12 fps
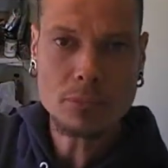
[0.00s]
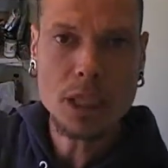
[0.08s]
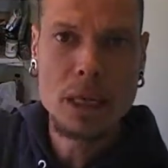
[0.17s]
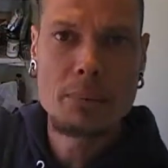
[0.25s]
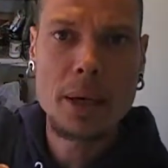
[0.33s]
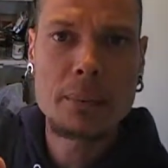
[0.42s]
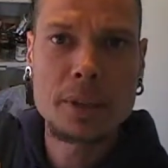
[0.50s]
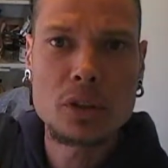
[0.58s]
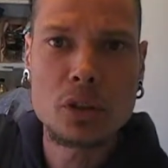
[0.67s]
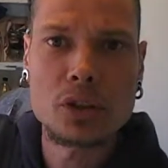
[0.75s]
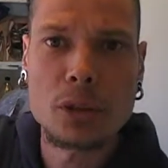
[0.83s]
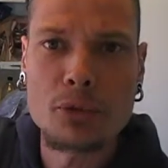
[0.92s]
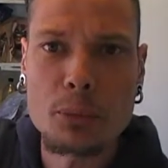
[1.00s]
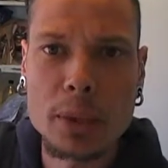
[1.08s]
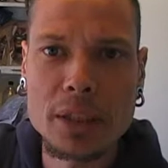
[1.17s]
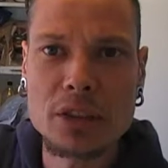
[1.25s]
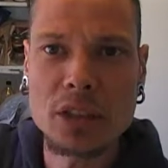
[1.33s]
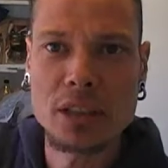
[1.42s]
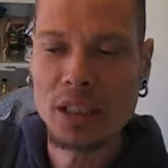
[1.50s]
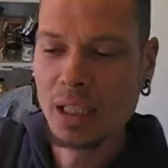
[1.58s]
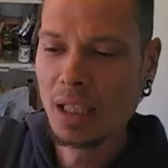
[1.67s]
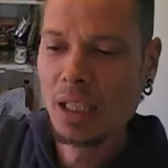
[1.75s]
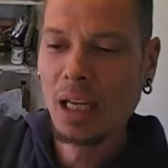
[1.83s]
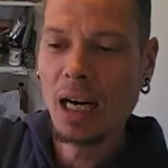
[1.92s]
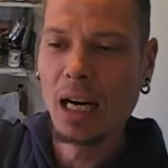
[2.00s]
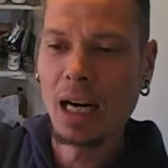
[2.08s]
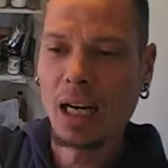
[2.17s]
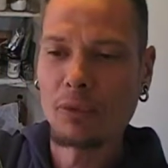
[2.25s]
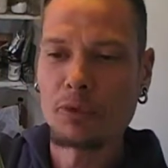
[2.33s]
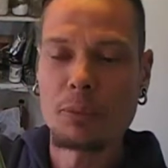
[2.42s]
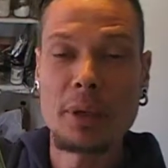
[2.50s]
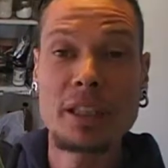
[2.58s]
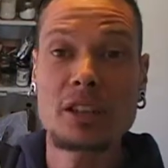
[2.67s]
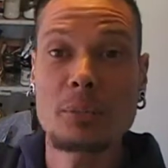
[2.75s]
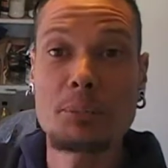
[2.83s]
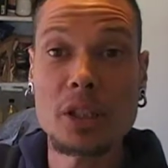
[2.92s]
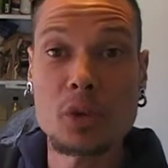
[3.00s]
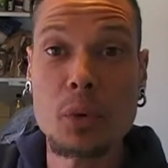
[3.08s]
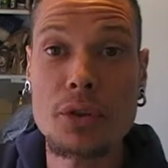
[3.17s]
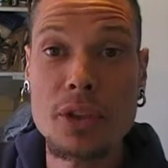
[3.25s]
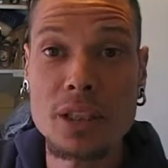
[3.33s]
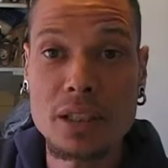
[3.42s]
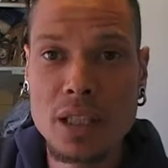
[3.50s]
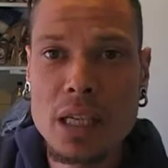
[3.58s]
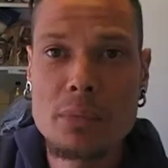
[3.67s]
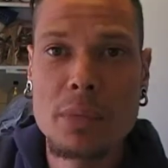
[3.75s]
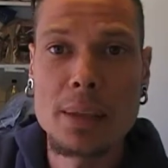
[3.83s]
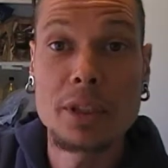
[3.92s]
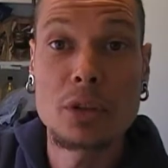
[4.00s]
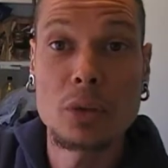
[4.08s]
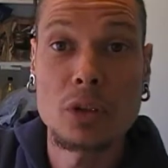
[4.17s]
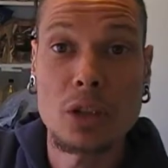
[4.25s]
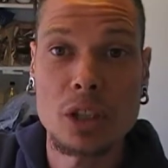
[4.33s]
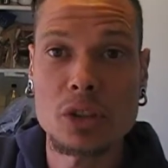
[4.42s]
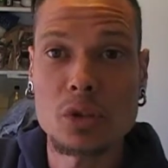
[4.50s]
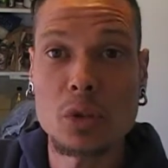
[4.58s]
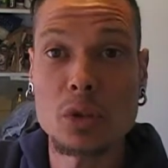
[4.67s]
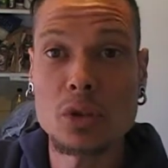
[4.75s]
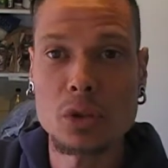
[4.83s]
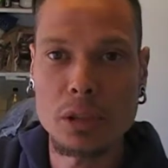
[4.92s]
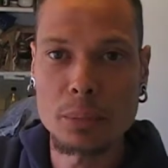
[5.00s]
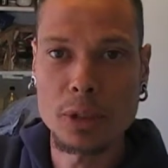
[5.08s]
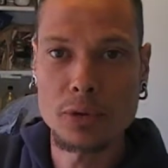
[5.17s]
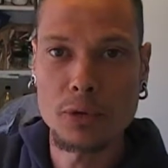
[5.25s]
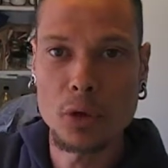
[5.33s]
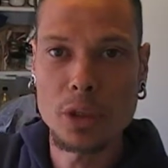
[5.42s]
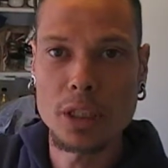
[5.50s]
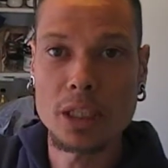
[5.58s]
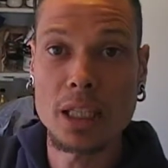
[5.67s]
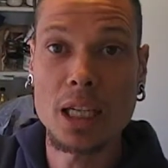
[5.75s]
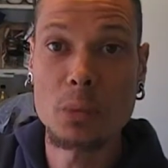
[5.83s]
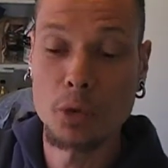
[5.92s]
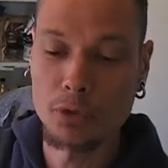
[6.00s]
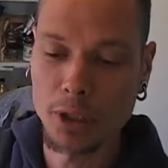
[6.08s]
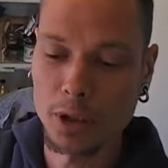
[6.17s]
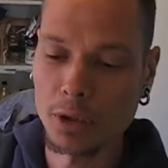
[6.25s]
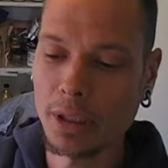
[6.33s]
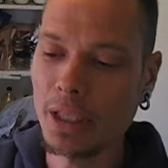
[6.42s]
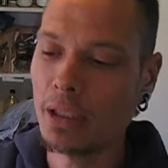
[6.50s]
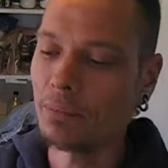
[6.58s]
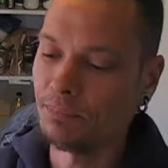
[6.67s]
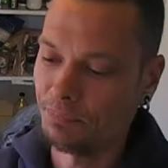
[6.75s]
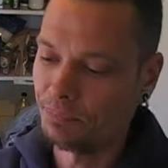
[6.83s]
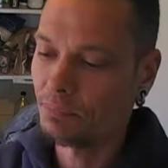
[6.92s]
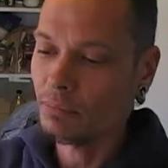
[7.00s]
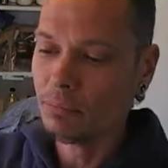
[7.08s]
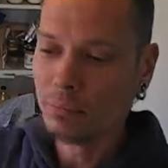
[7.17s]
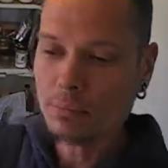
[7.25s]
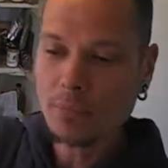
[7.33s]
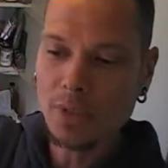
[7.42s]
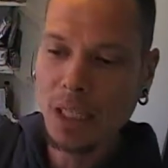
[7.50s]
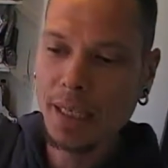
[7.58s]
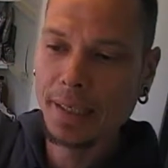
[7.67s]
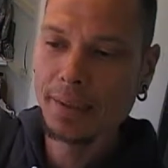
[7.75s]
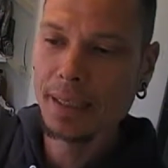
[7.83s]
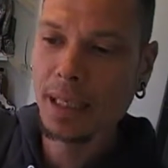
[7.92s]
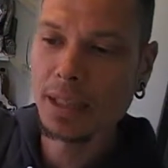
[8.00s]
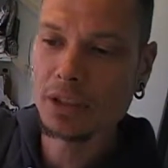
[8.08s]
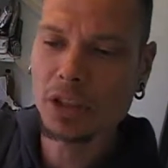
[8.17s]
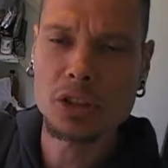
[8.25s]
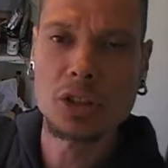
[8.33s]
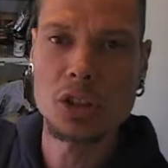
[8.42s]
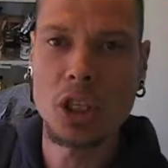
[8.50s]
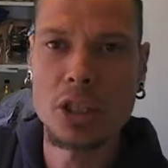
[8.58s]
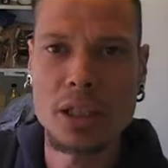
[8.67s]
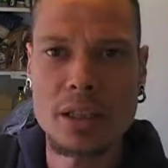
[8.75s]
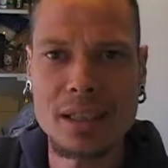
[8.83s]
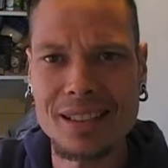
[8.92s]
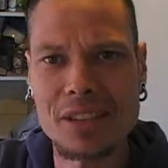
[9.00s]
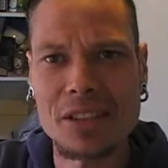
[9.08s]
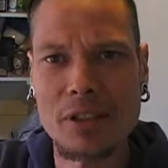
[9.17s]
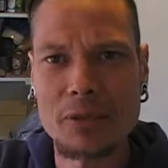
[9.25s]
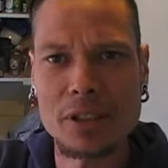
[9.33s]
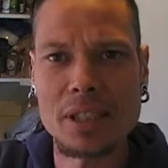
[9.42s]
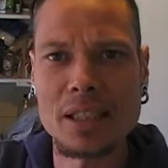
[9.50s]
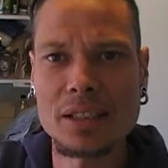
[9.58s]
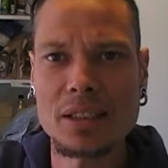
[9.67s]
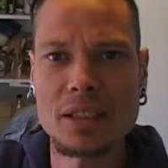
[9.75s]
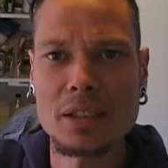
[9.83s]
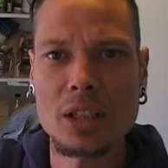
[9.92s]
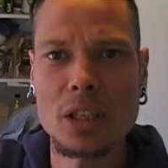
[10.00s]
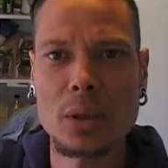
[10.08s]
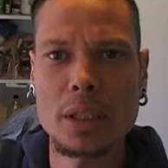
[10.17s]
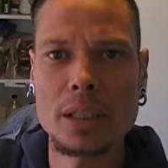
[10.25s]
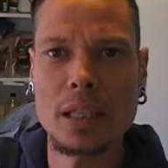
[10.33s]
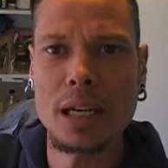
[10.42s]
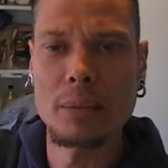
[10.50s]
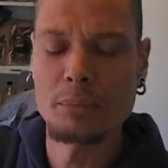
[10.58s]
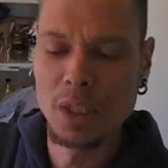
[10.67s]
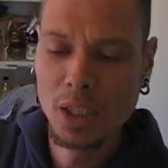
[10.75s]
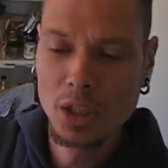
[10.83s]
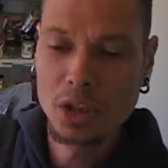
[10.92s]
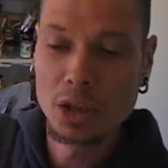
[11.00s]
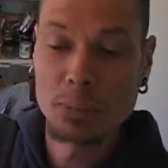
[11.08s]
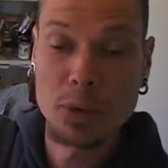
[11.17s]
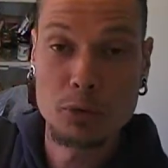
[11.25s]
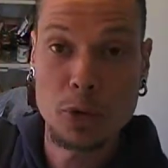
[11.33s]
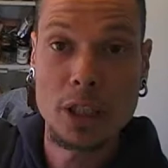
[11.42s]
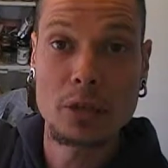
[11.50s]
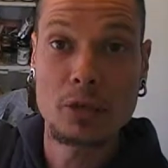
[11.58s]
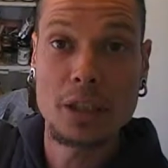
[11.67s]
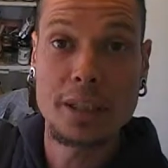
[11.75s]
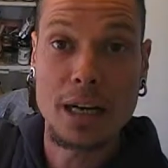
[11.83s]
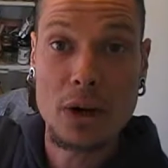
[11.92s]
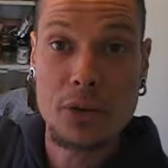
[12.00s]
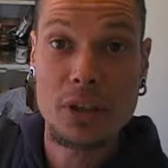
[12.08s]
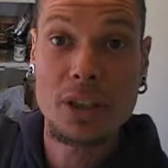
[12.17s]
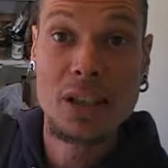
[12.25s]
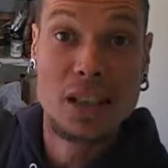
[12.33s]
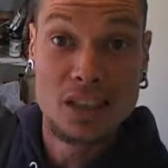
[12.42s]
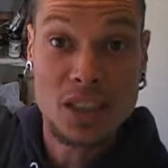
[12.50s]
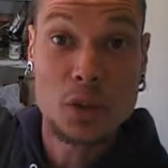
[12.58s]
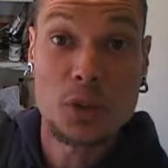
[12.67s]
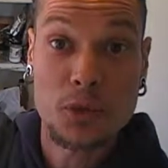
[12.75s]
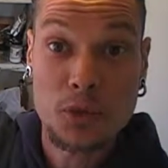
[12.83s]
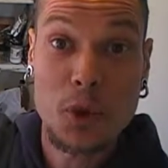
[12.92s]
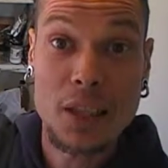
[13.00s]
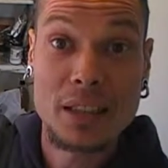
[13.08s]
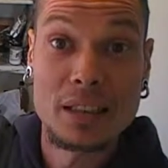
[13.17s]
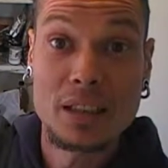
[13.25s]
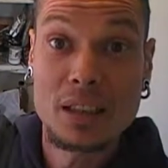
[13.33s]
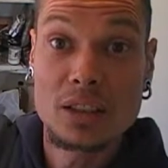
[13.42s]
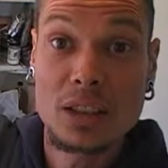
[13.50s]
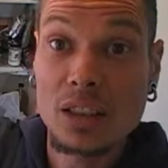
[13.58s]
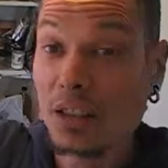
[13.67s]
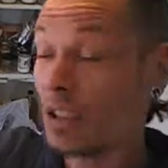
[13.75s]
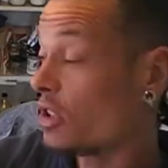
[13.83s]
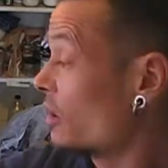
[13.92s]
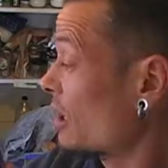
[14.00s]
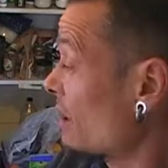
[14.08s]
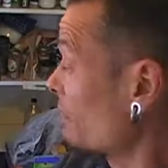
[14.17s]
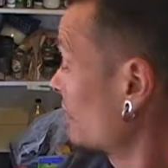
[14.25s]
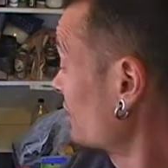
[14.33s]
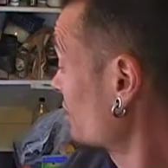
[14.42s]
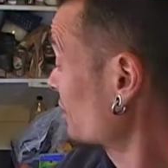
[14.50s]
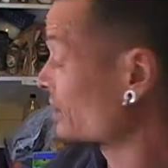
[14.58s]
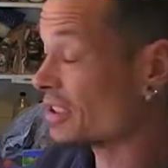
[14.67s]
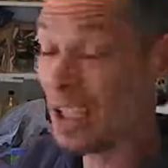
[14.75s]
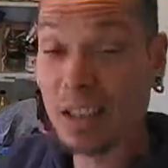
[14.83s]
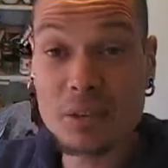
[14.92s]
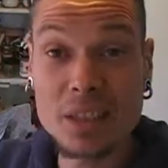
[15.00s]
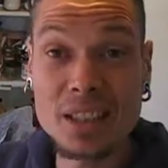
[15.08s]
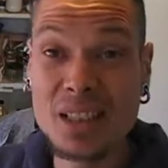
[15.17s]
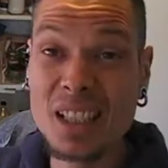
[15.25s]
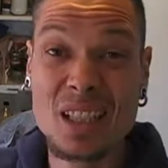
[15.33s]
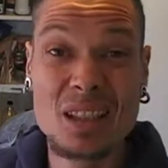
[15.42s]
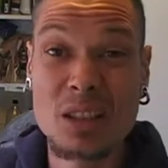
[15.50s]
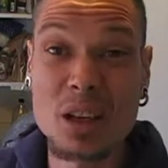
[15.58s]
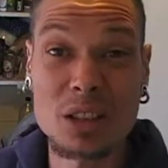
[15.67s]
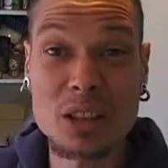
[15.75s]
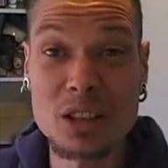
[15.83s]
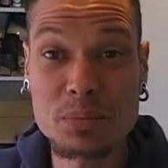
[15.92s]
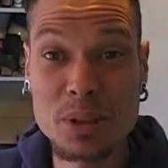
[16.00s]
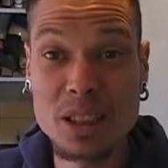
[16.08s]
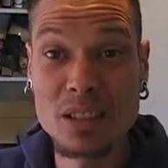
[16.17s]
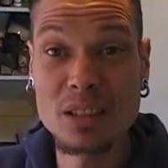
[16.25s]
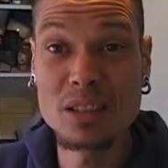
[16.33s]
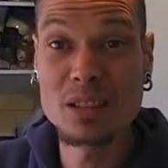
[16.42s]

And maybe do some fermented bits with it. Maybe do a nice sauce or something for you, okay? We'll figure it out. And just to show you that this stuff is easy, you know, and you can be really, really healthy. This was free, you know, the cucumbers, the celery, oh, it cost me